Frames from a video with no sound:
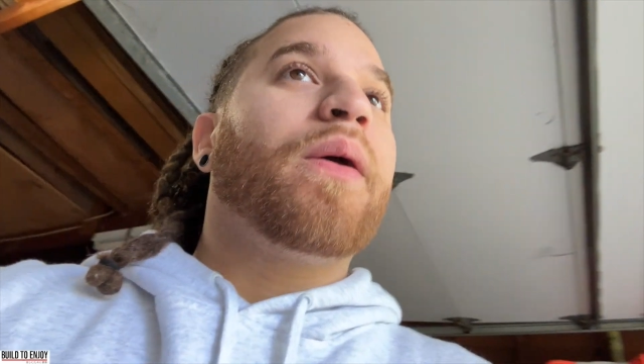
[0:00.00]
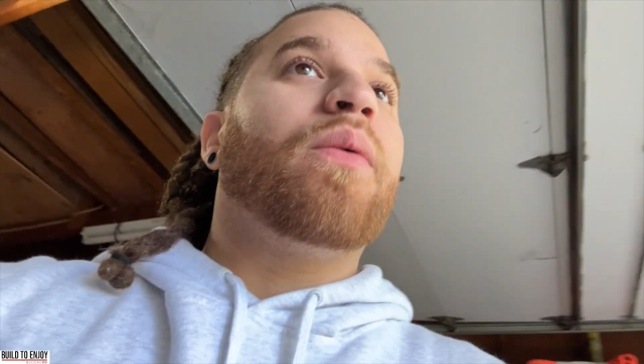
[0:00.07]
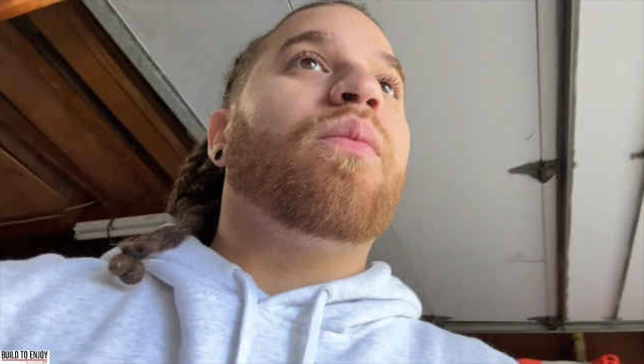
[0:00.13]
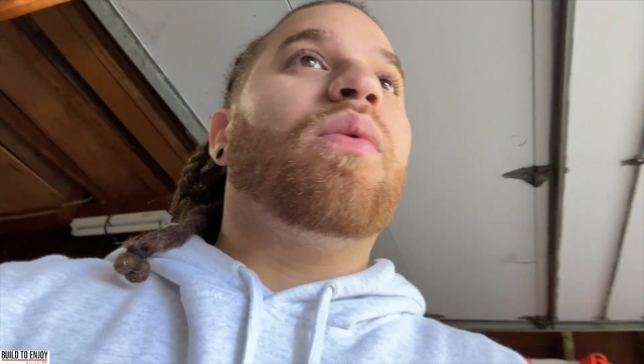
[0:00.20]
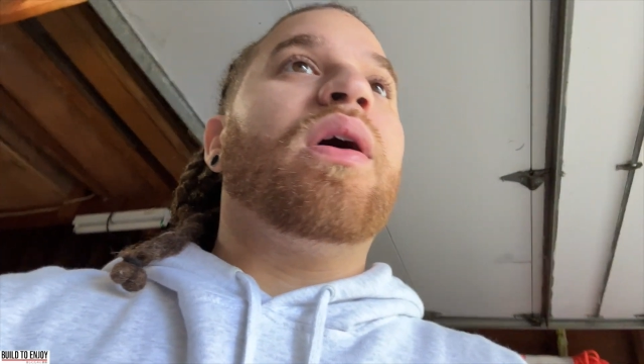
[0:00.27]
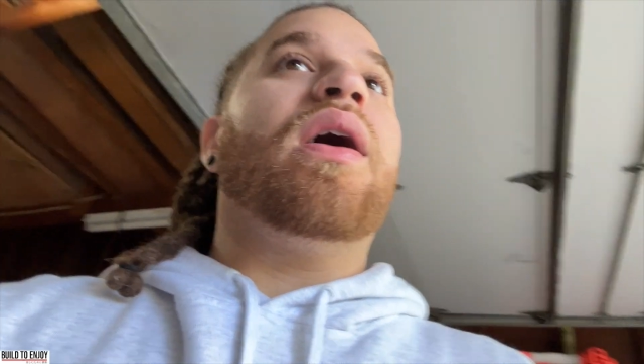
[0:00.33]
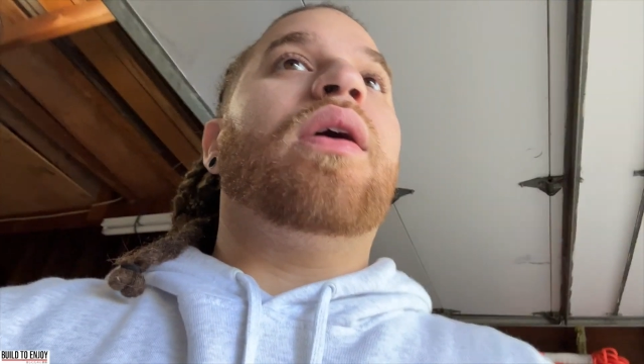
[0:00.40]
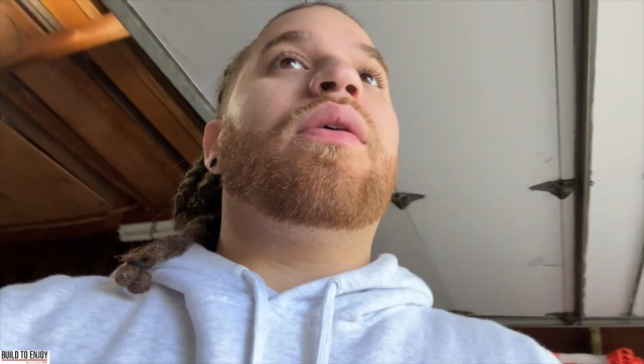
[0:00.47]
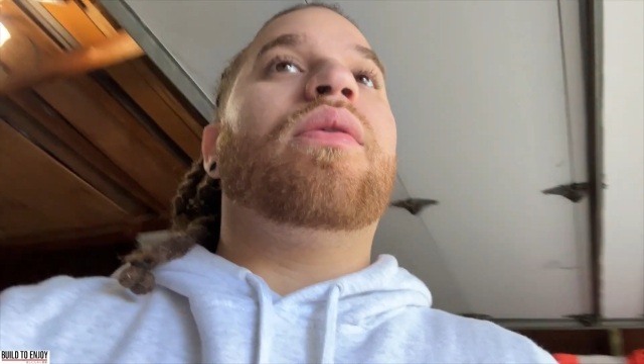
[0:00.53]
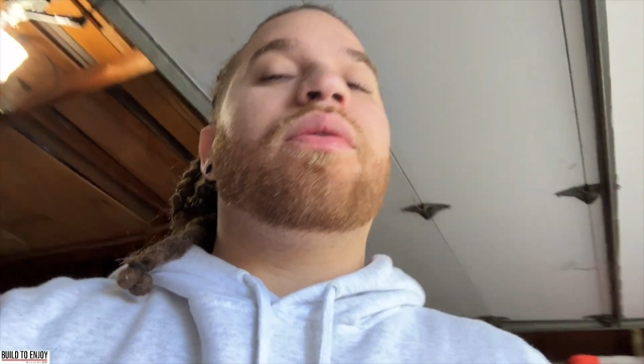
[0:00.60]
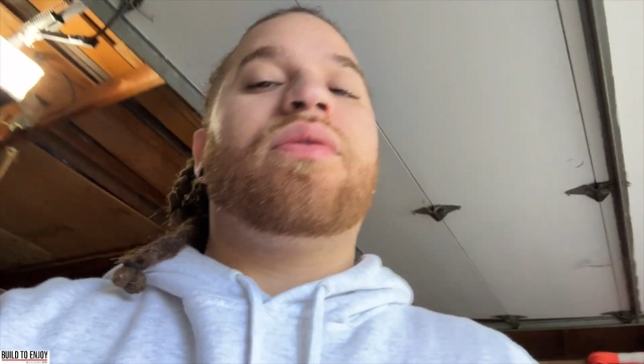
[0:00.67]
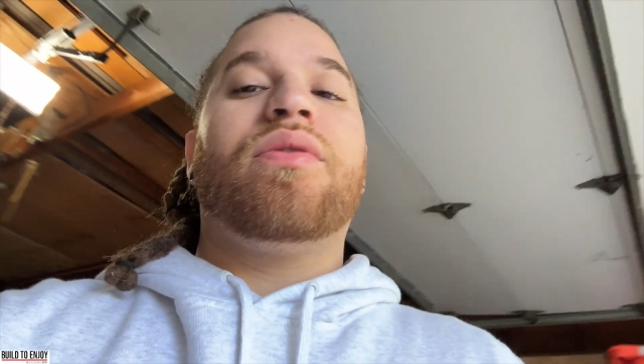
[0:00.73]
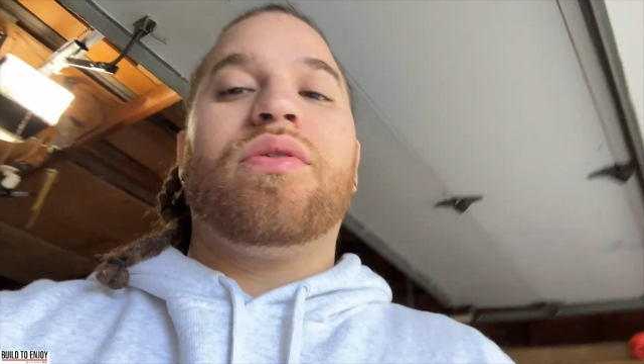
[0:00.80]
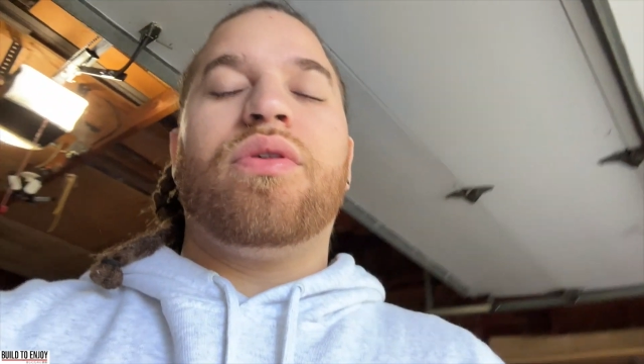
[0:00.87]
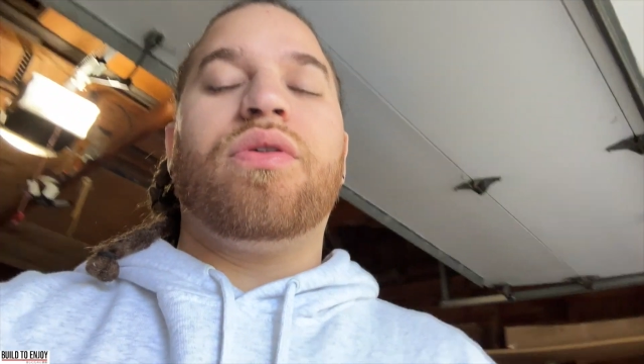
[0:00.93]
While,
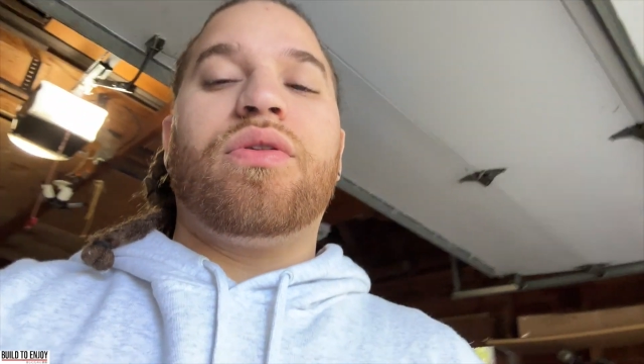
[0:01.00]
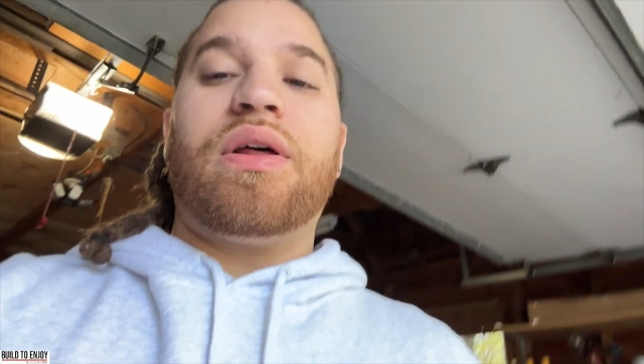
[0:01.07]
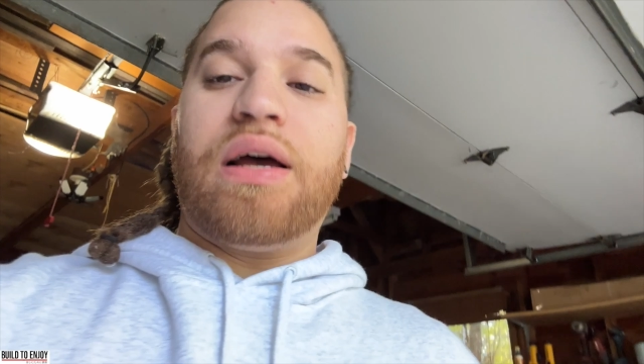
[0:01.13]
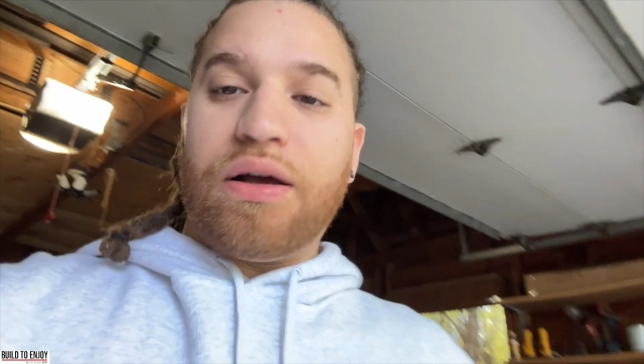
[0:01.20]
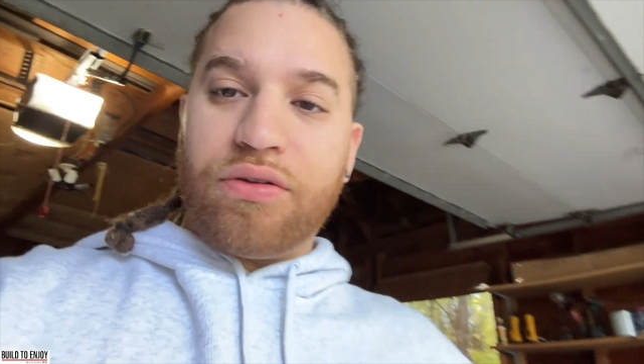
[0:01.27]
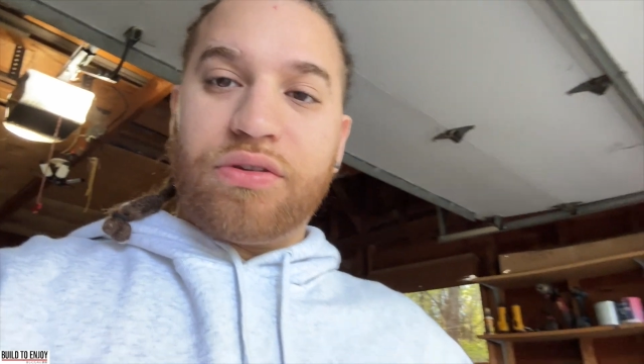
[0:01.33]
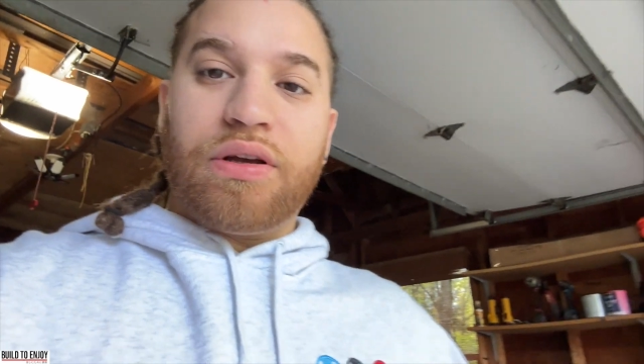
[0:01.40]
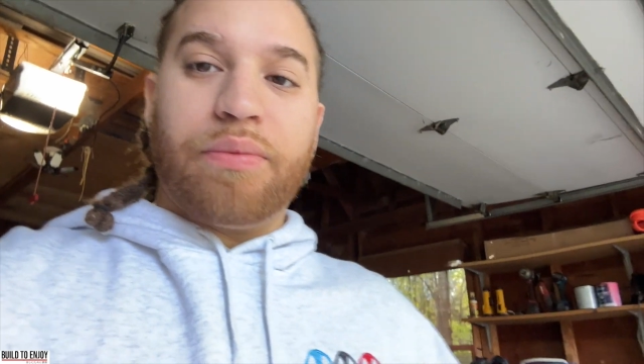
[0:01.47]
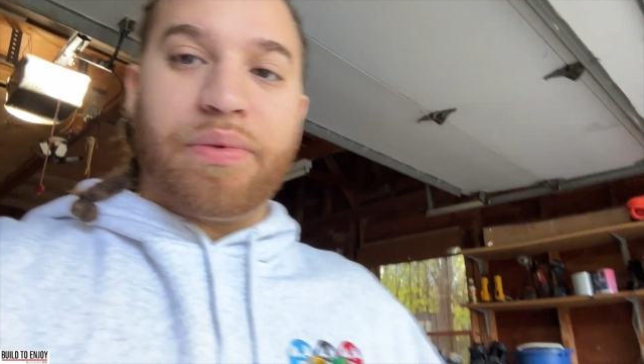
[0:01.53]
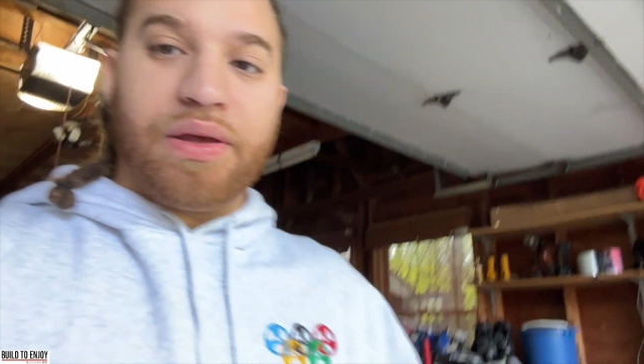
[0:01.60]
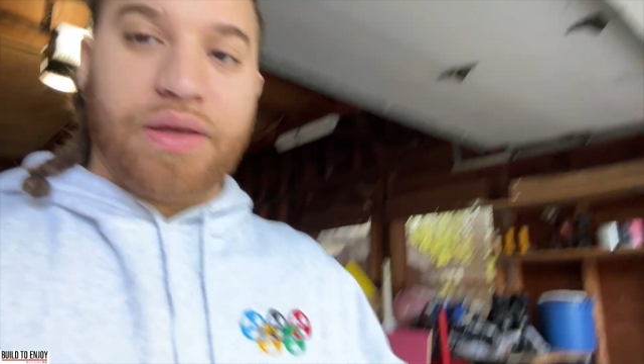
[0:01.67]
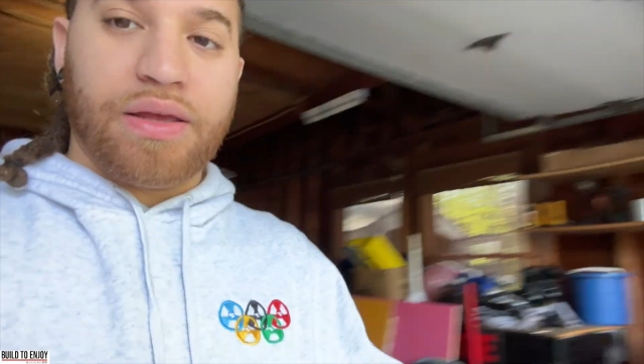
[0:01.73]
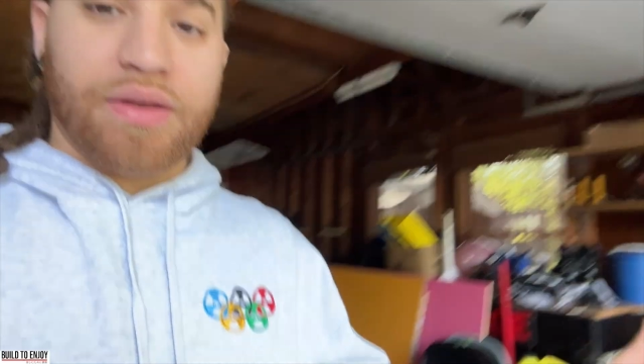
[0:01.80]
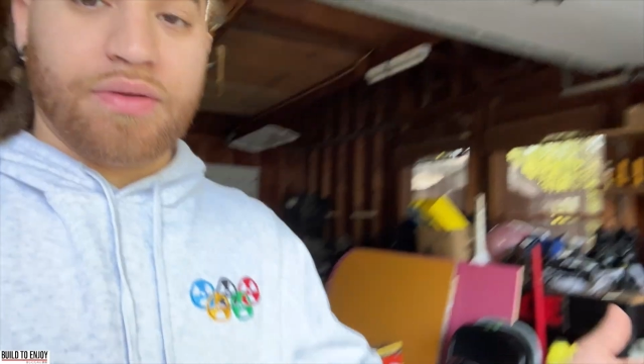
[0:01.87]
you know, the house got made.